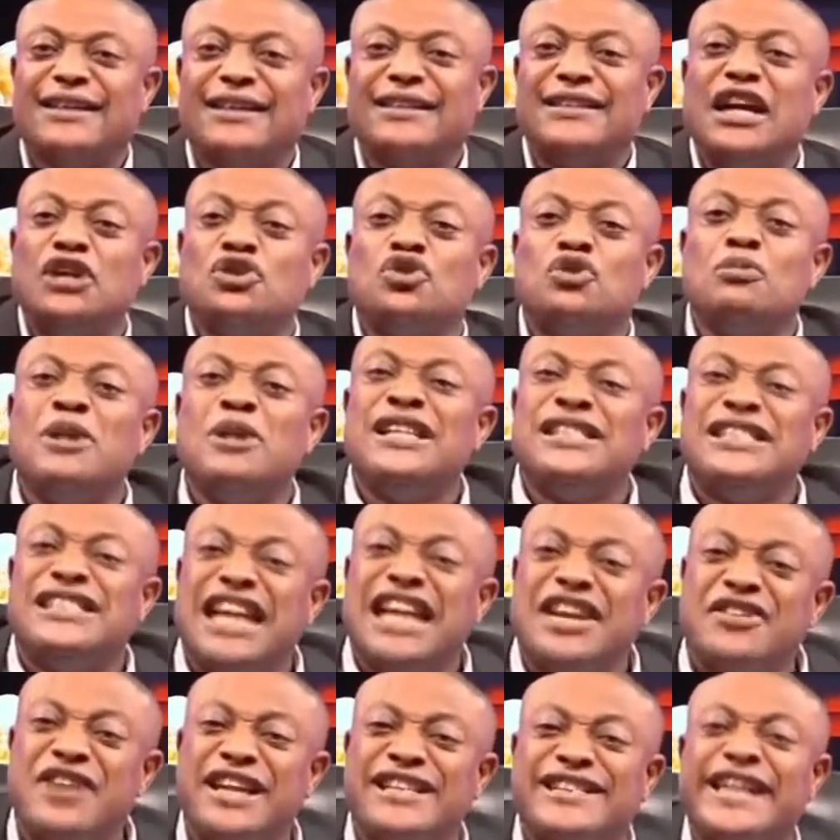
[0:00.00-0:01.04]
You have to be
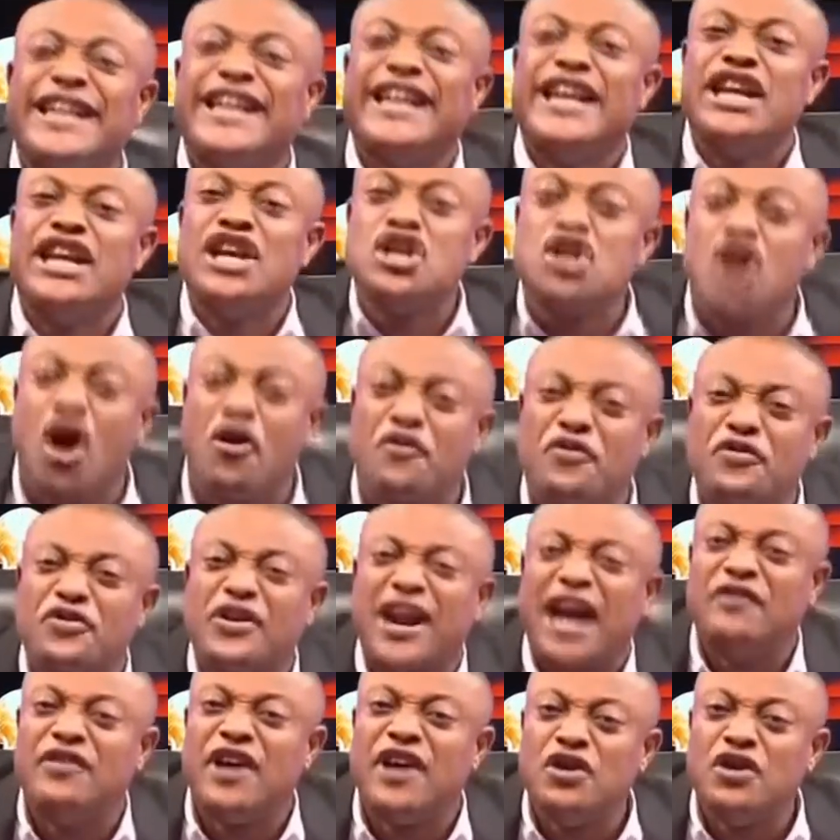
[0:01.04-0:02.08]
generating enough
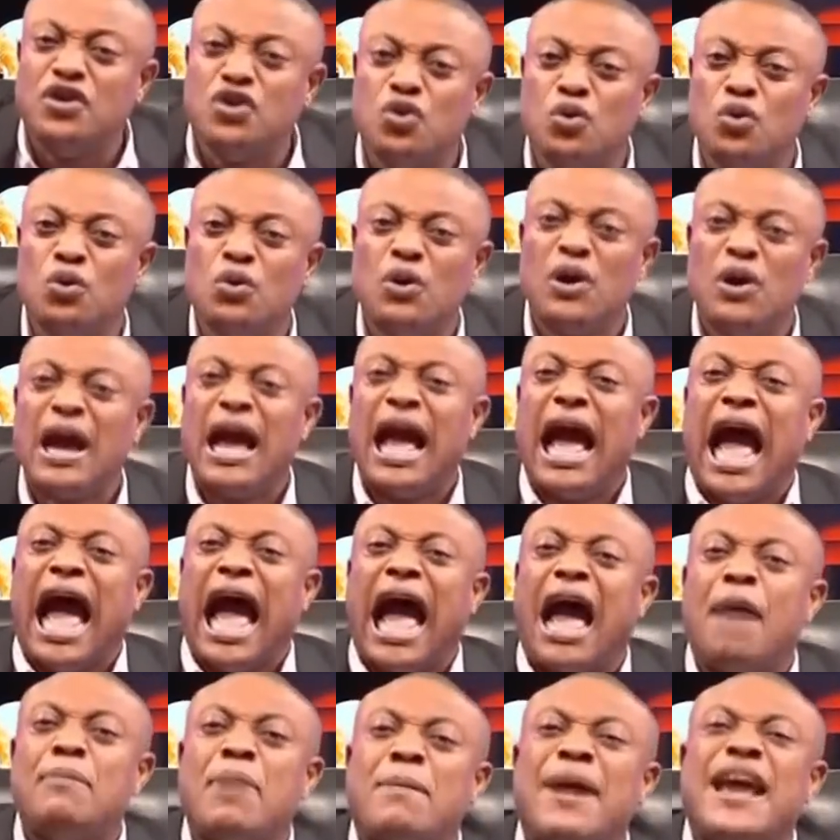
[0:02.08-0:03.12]
revenue.
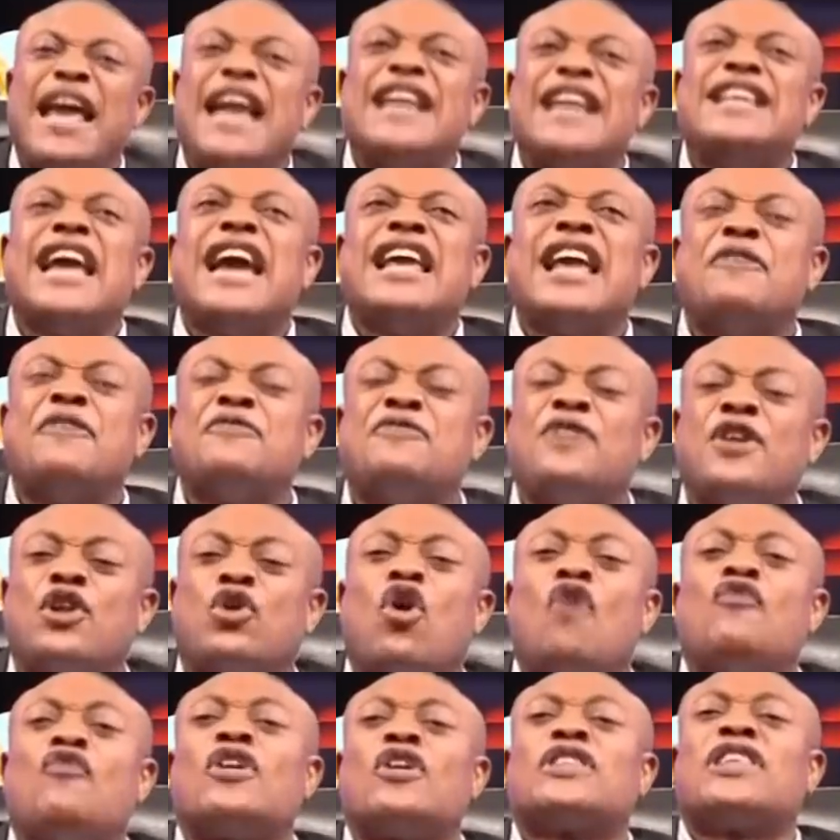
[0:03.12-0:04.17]
I don't feel
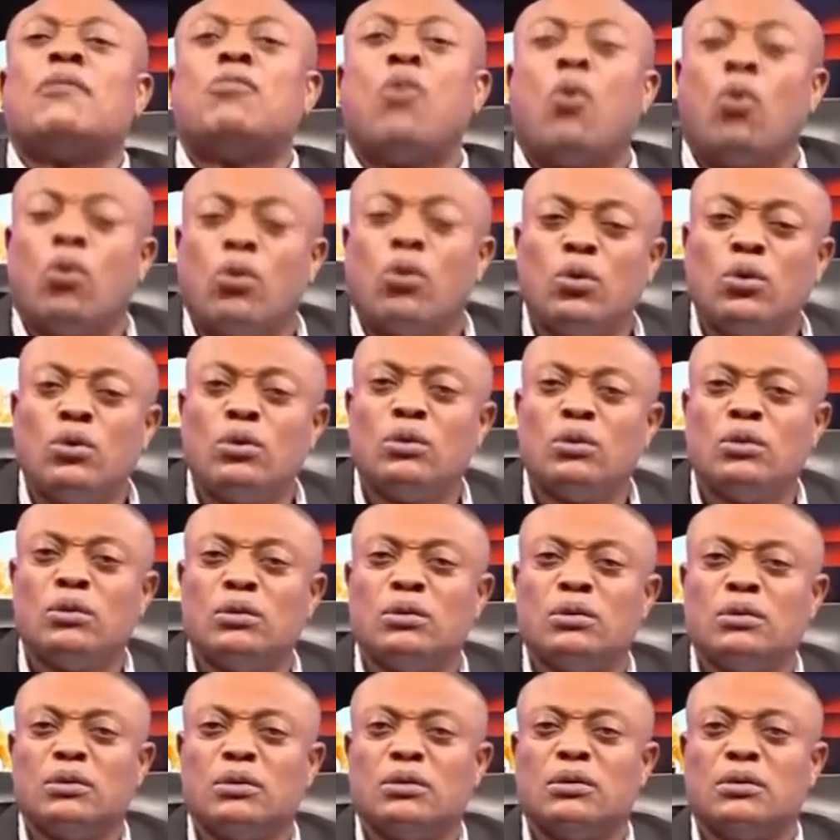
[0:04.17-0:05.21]
comfortable.
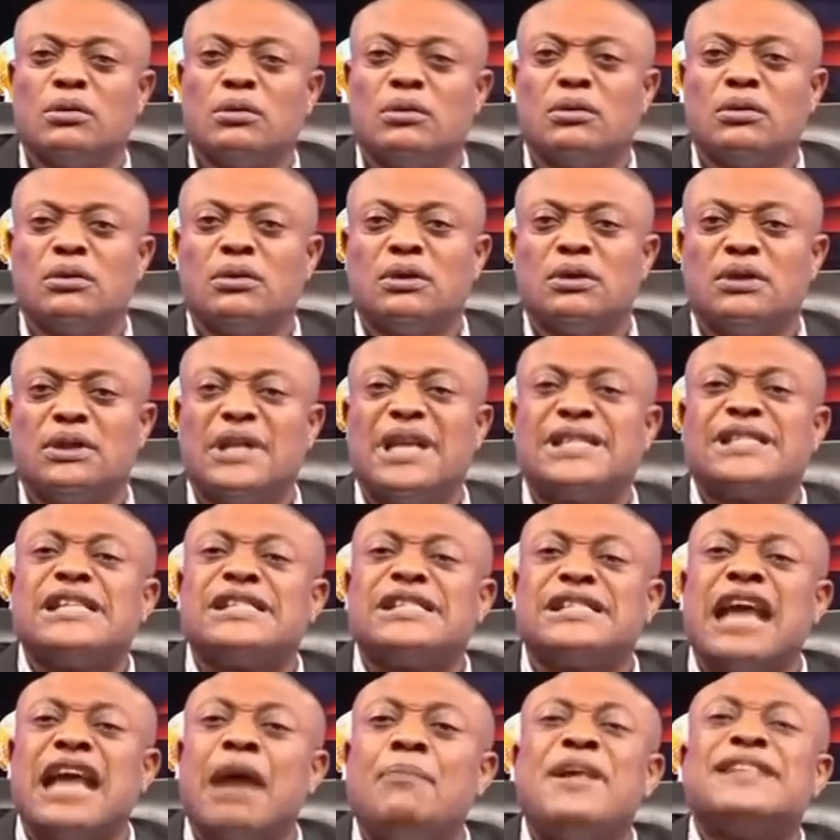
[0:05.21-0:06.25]
The
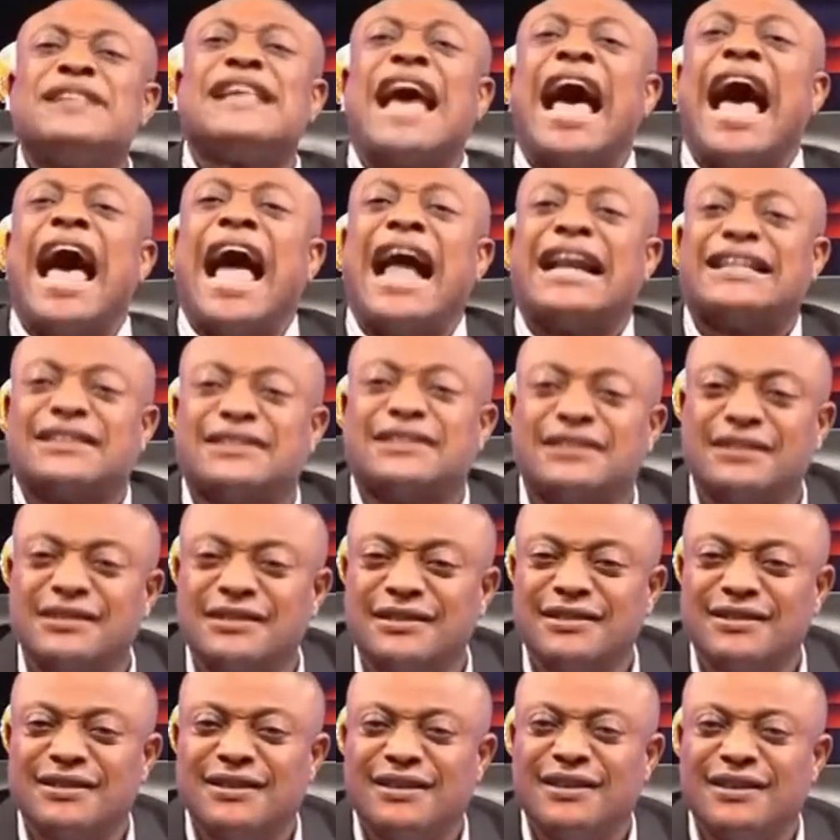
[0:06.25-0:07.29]
system is hard.
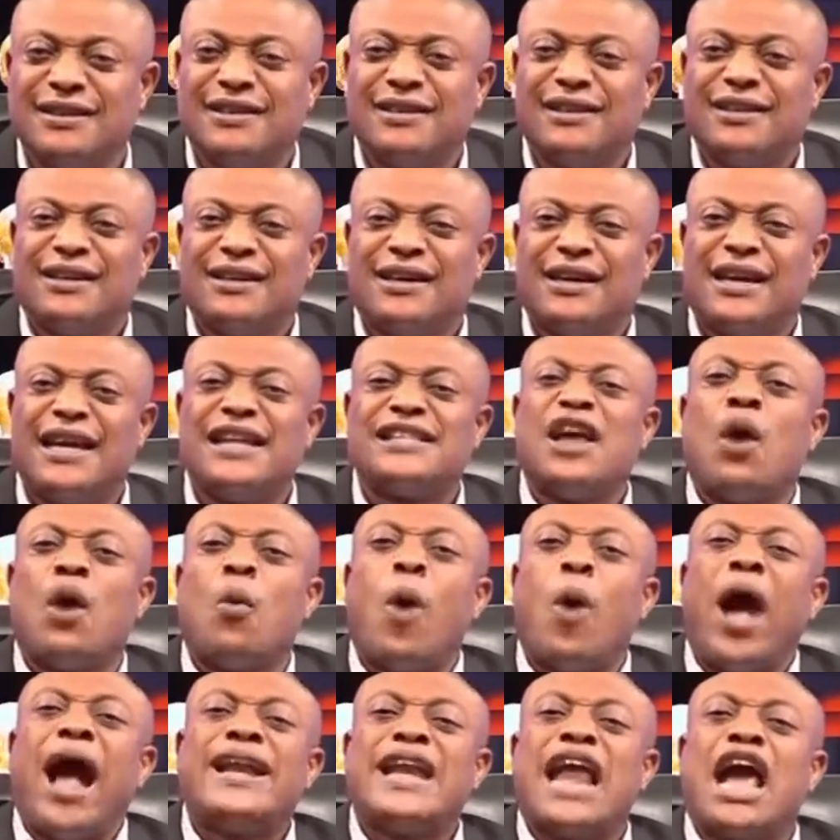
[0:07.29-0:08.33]
It's the
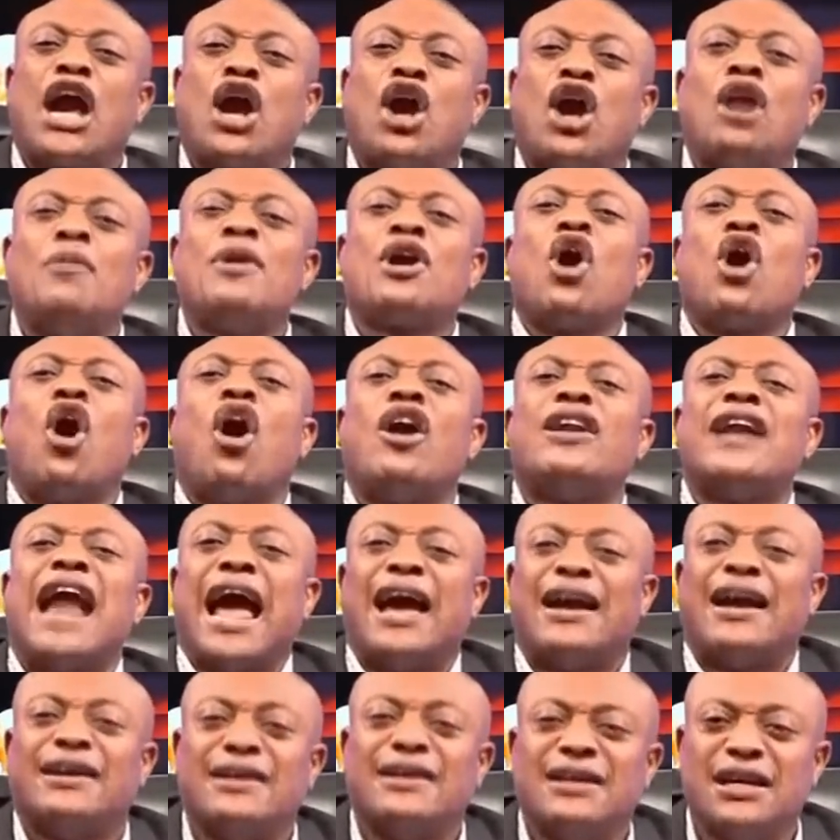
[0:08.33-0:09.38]
world economic
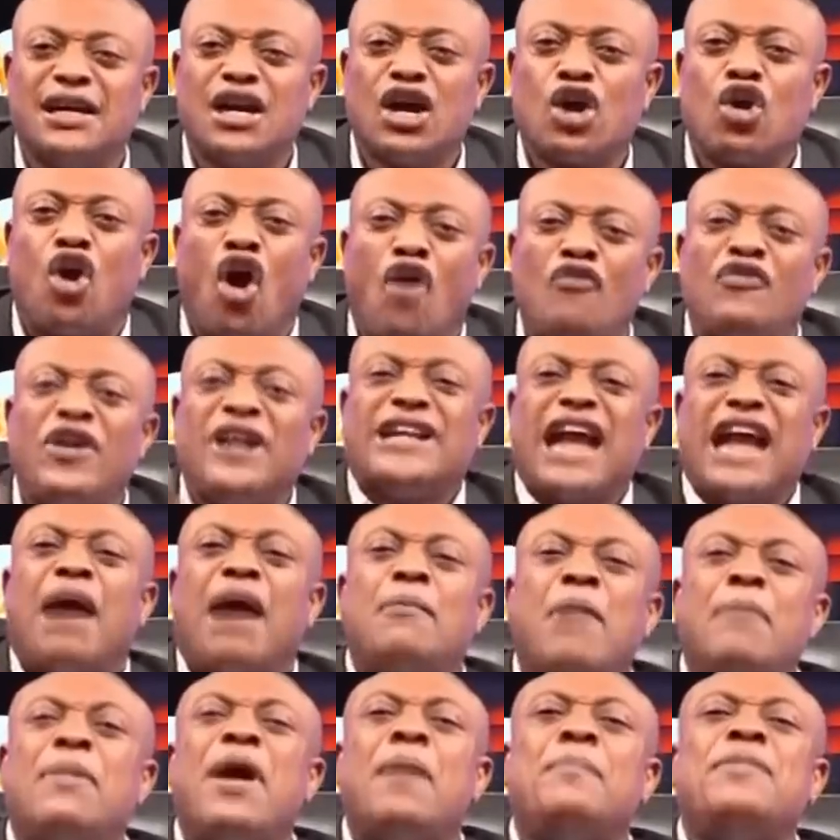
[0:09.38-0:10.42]
order. COVID, I'm
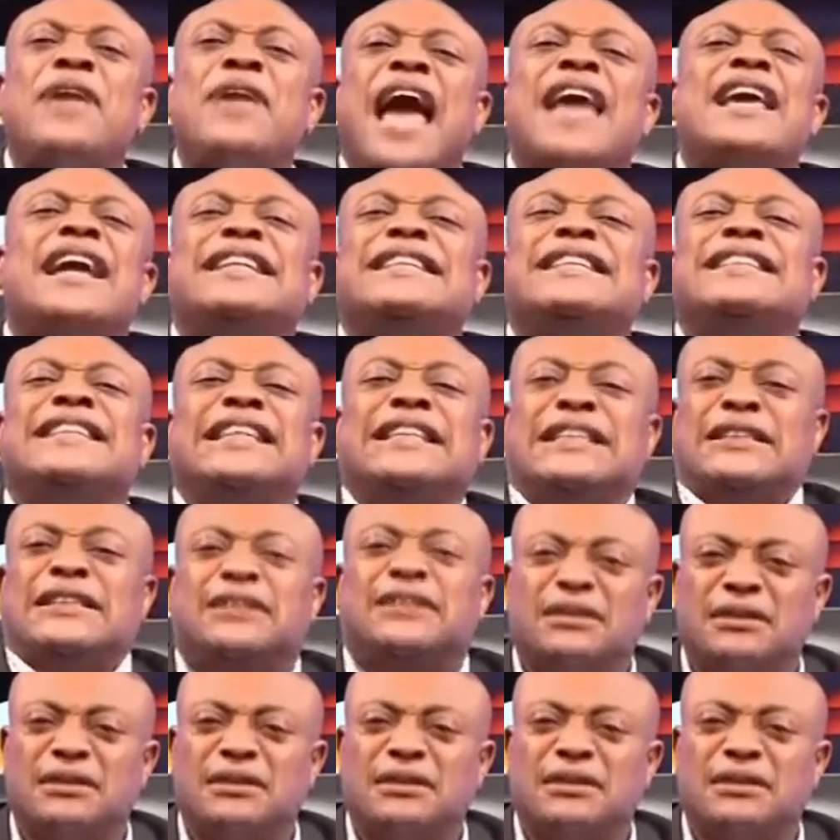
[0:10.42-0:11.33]
not be a thing.